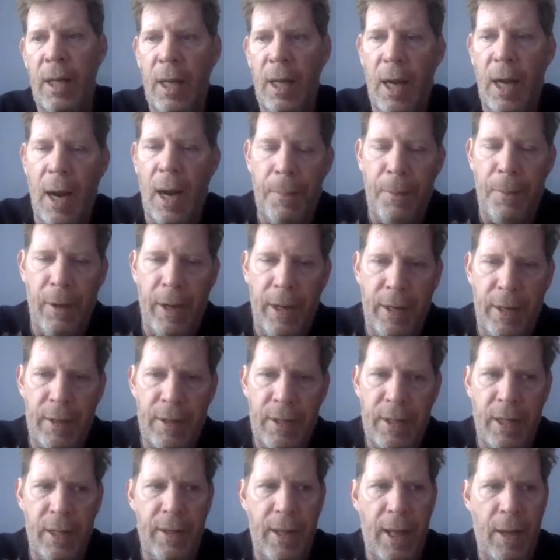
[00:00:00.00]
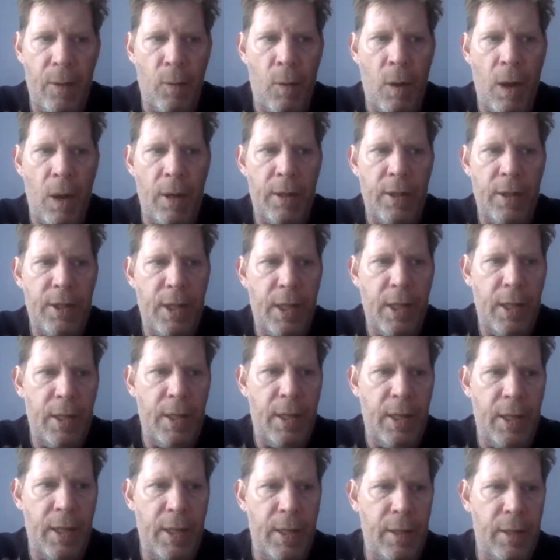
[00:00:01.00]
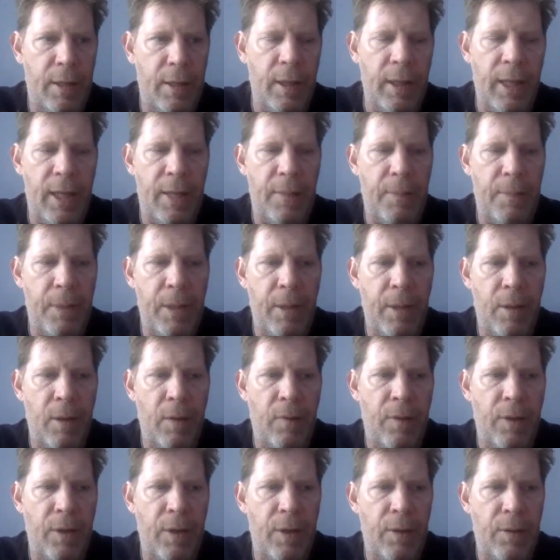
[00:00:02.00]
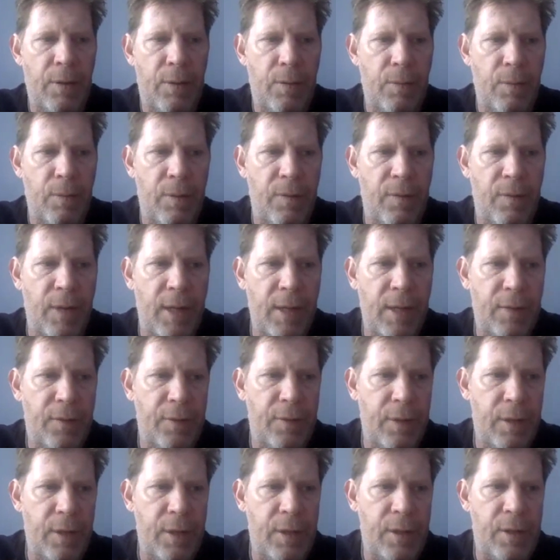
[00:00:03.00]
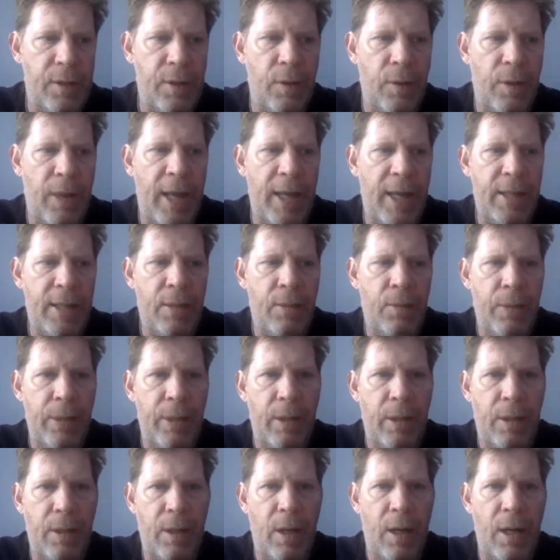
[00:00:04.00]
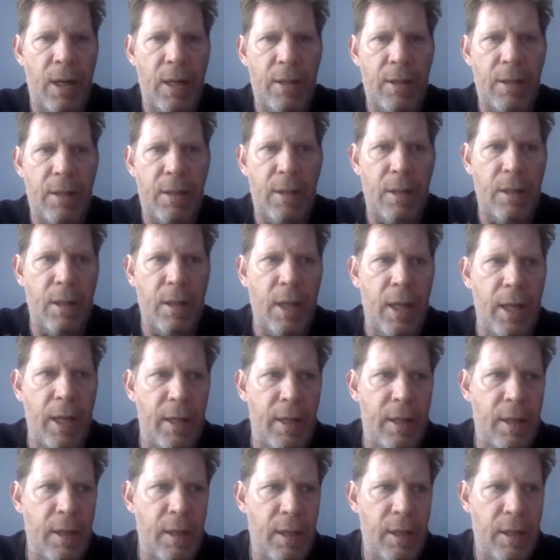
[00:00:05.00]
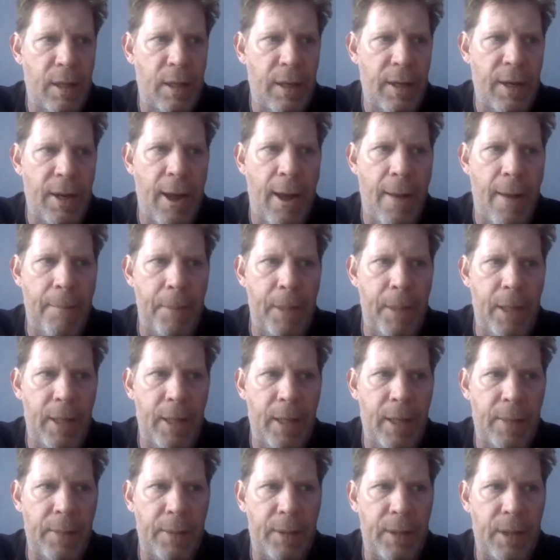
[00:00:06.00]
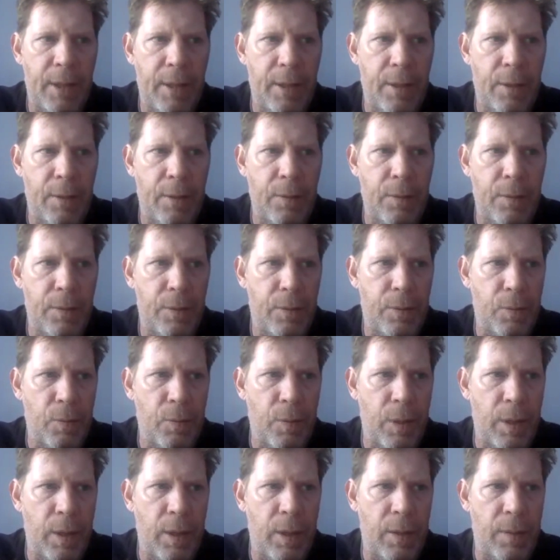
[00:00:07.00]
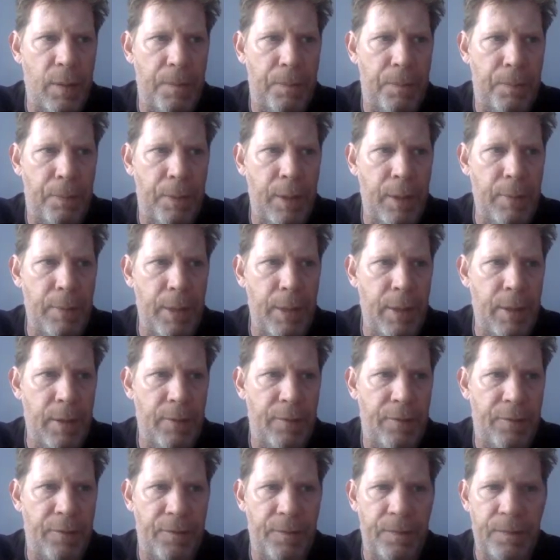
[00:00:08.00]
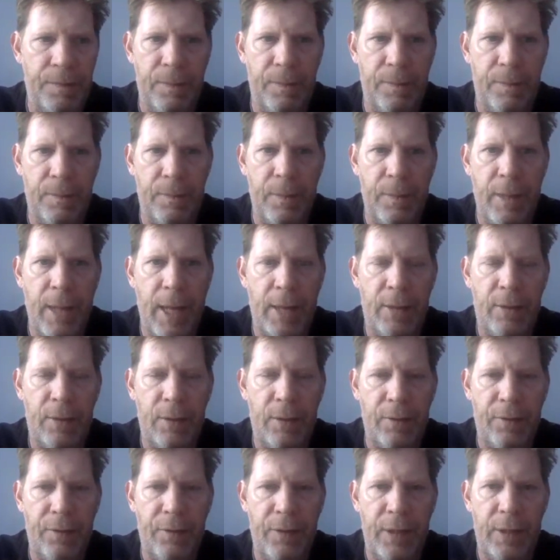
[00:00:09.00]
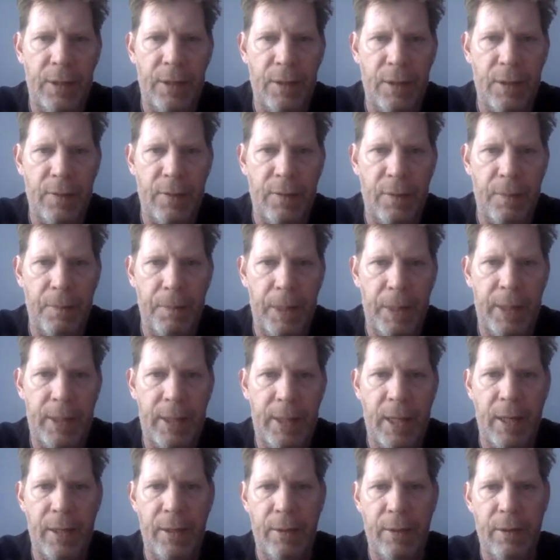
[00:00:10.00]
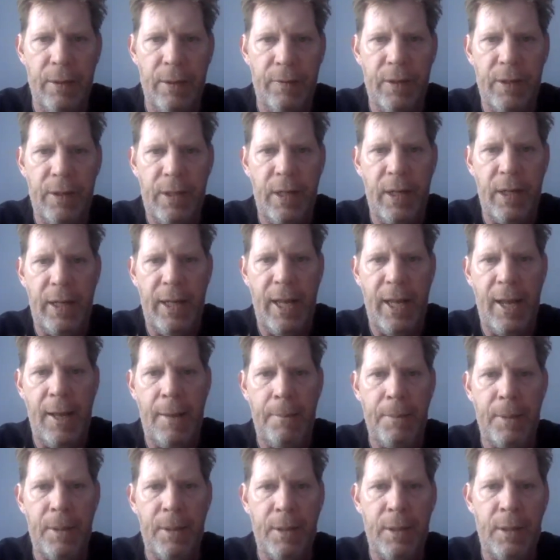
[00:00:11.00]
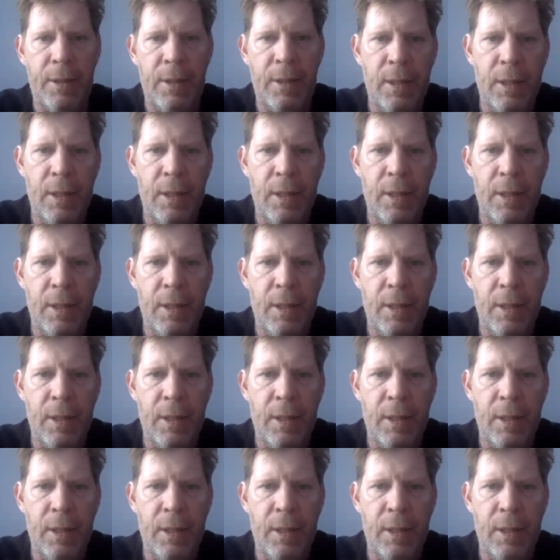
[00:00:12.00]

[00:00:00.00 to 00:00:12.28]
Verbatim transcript: operators in that watershed and the lake being overdosed with phosphorus. So that's a real cost, like not being able to use one of the premier natural features of a Big Ten university campus.